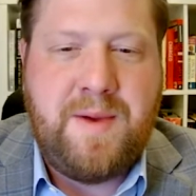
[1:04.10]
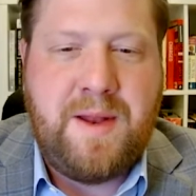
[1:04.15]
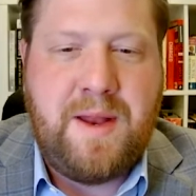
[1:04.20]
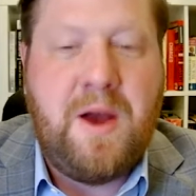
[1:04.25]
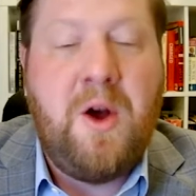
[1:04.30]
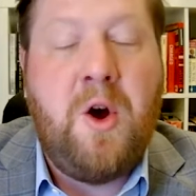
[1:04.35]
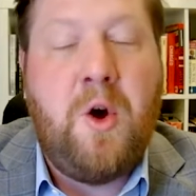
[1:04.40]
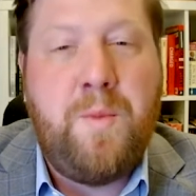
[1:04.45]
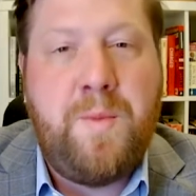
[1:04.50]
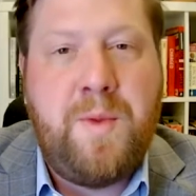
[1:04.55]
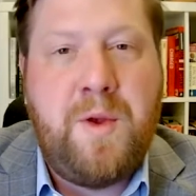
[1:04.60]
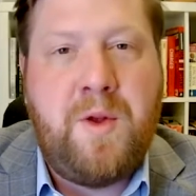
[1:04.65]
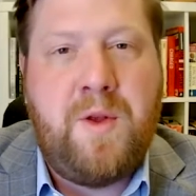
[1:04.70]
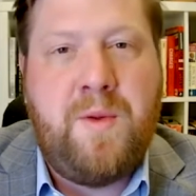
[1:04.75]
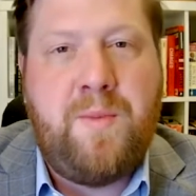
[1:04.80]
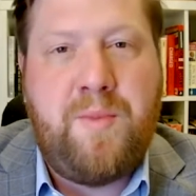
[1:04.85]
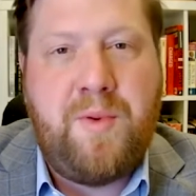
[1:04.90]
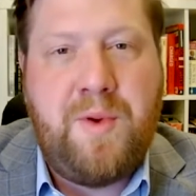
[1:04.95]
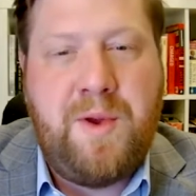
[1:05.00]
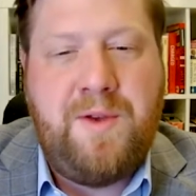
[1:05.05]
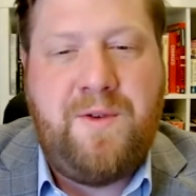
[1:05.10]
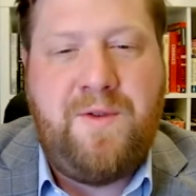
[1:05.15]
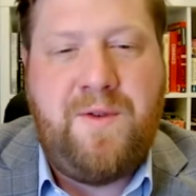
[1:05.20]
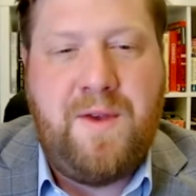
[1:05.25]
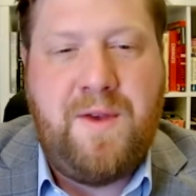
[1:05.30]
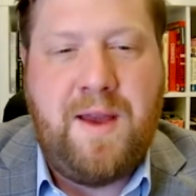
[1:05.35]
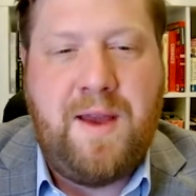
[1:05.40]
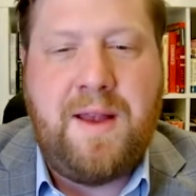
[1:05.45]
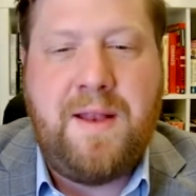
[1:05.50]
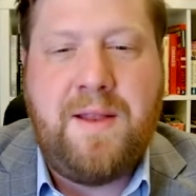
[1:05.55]
hope you'll
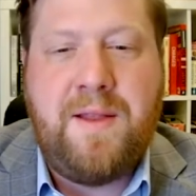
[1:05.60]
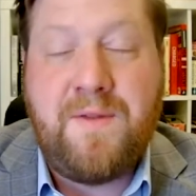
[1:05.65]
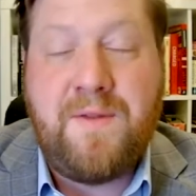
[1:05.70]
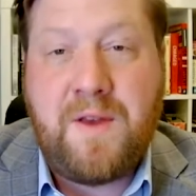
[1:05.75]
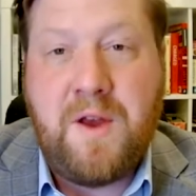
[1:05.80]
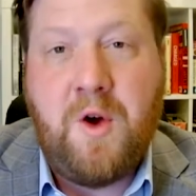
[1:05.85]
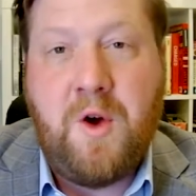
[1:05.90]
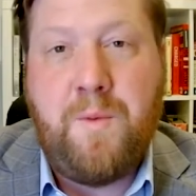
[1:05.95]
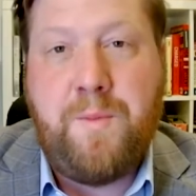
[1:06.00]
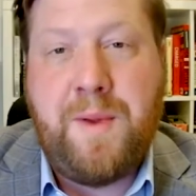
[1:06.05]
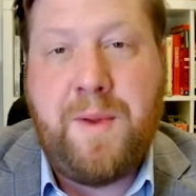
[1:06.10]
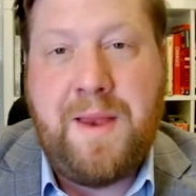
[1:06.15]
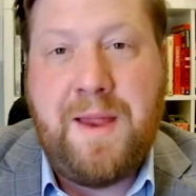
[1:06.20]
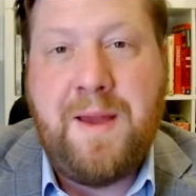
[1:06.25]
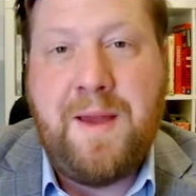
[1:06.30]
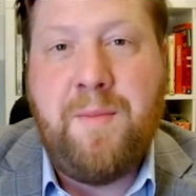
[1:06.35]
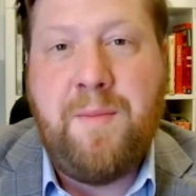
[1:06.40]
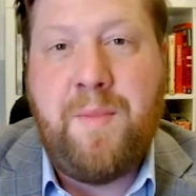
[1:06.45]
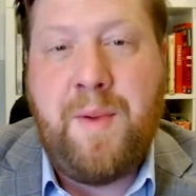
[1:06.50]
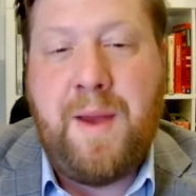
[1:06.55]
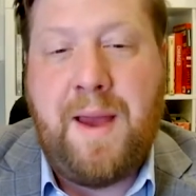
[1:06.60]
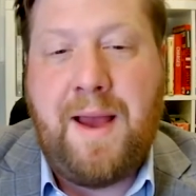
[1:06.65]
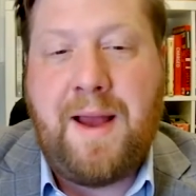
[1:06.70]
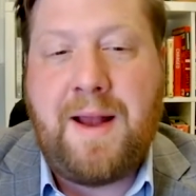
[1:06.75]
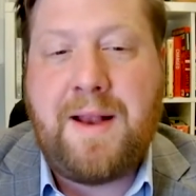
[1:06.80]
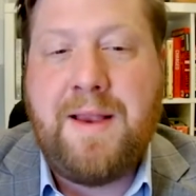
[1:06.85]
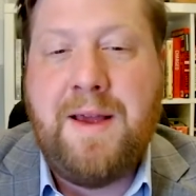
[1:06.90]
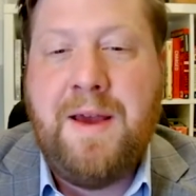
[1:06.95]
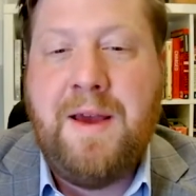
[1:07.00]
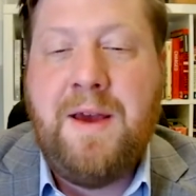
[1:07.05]
appreciate the scope and
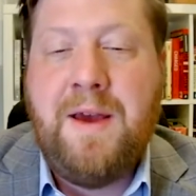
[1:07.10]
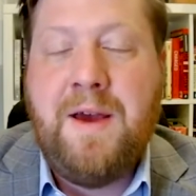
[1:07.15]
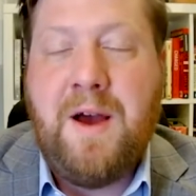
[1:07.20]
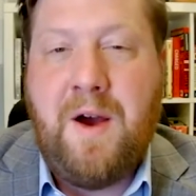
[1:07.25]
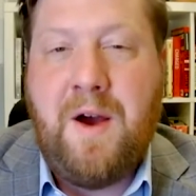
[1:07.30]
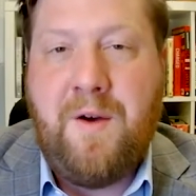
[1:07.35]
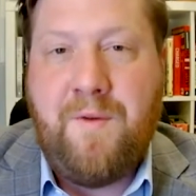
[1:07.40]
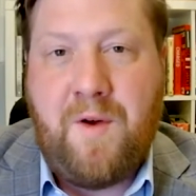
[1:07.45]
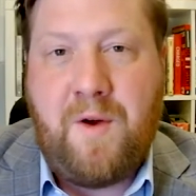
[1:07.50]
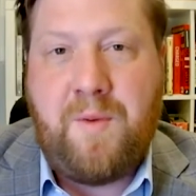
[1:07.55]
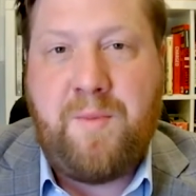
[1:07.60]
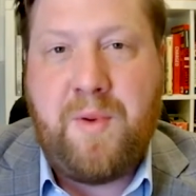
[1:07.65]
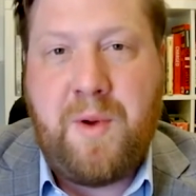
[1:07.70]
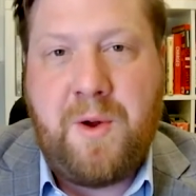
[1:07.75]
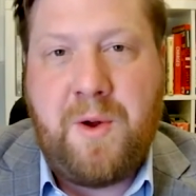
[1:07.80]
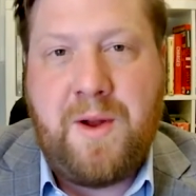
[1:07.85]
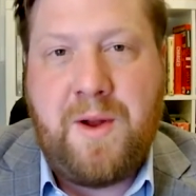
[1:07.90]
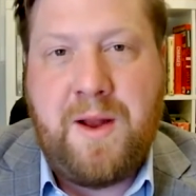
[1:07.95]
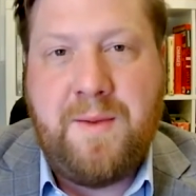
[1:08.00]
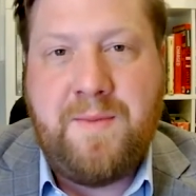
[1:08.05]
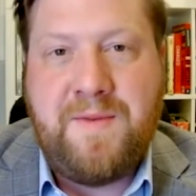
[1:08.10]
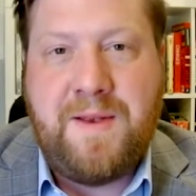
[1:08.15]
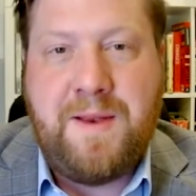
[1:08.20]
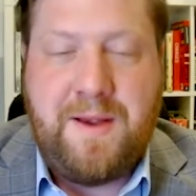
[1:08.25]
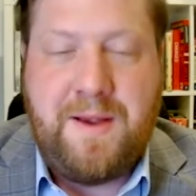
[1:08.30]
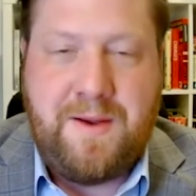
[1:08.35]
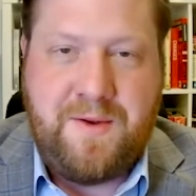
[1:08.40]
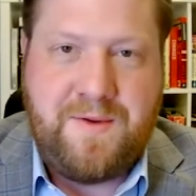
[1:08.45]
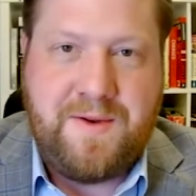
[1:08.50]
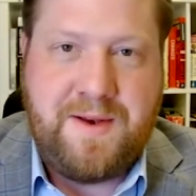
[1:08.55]
impact of our programs and
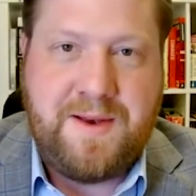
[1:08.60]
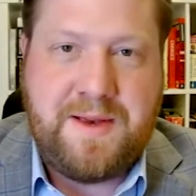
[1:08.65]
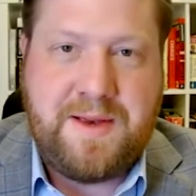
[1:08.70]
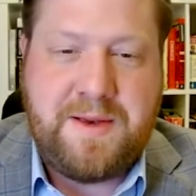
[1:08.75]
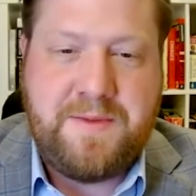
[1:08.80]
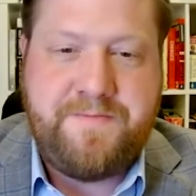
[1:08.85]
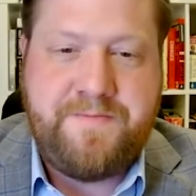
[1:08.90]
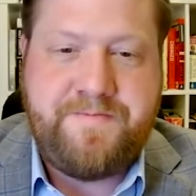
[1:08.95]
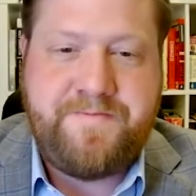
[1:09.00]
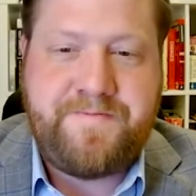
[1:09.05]
interests.